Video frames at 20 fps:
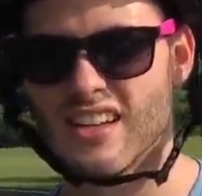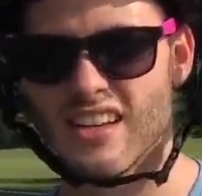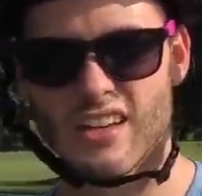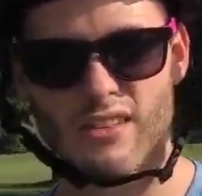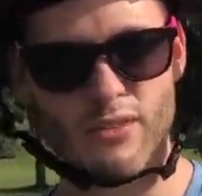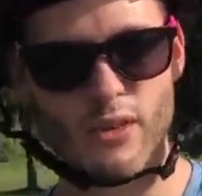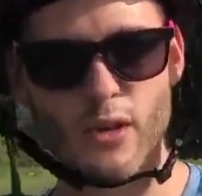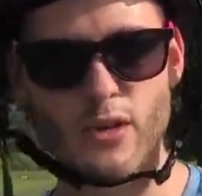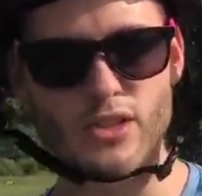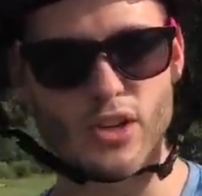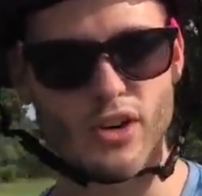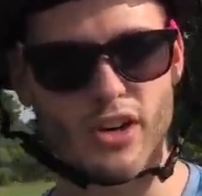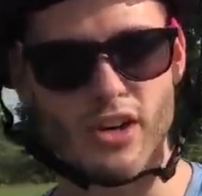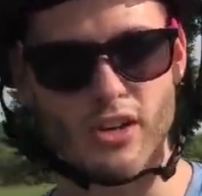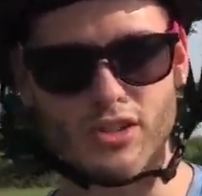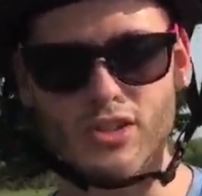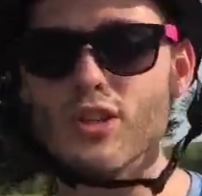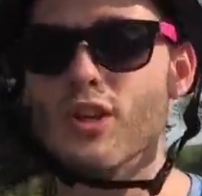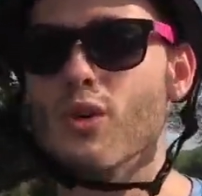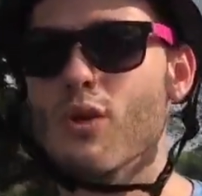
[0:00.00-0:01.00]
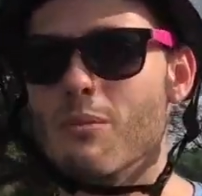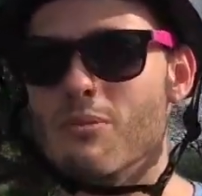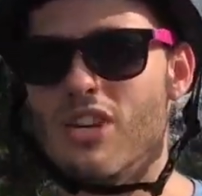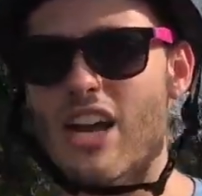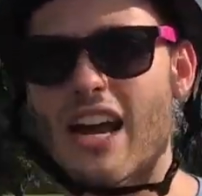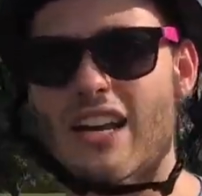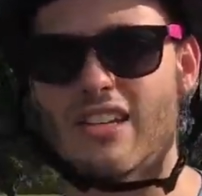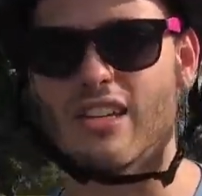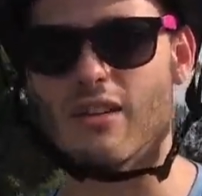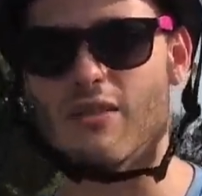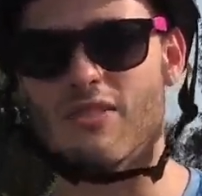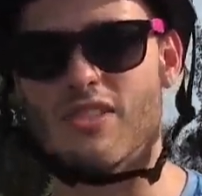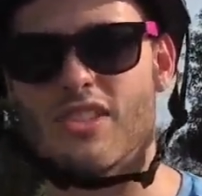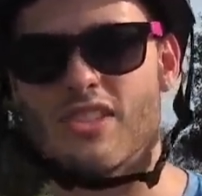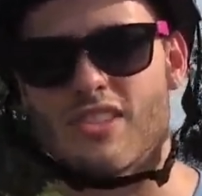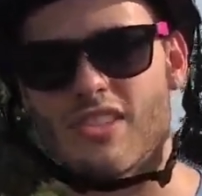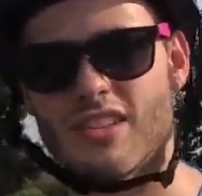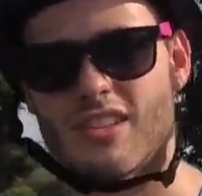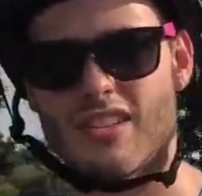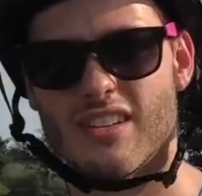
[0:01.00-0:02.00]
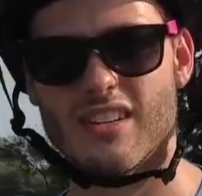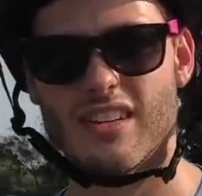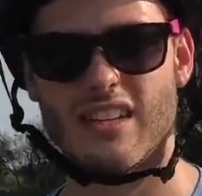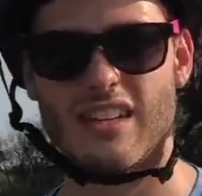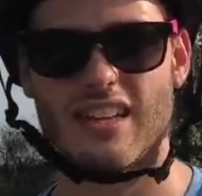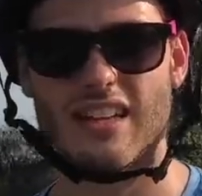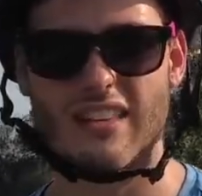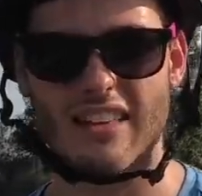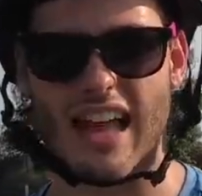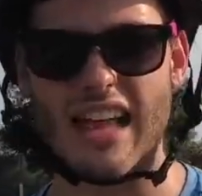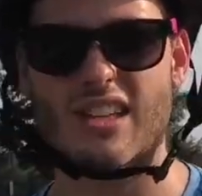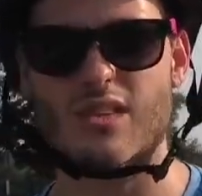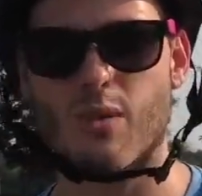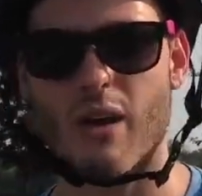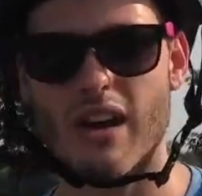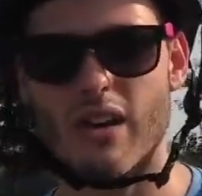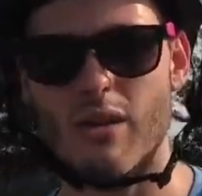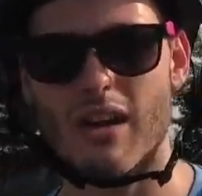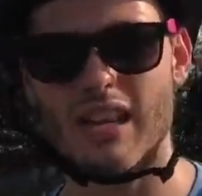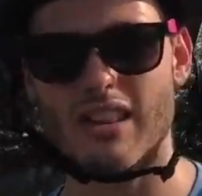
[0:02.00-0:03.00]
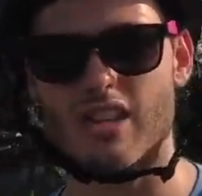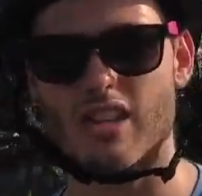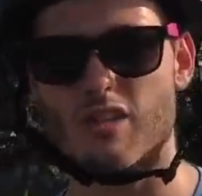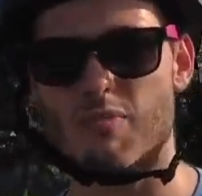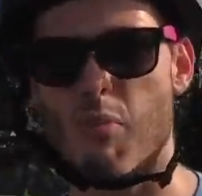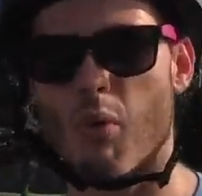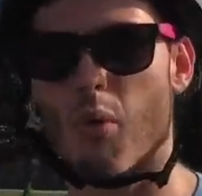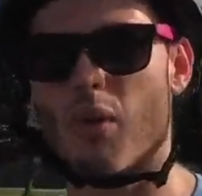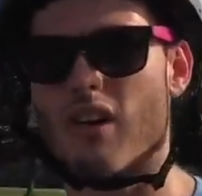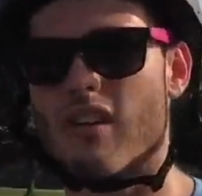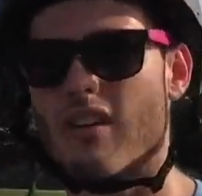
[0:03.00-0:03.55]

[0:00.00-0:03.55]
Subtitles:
Those are your two objectives. That's why you get this board.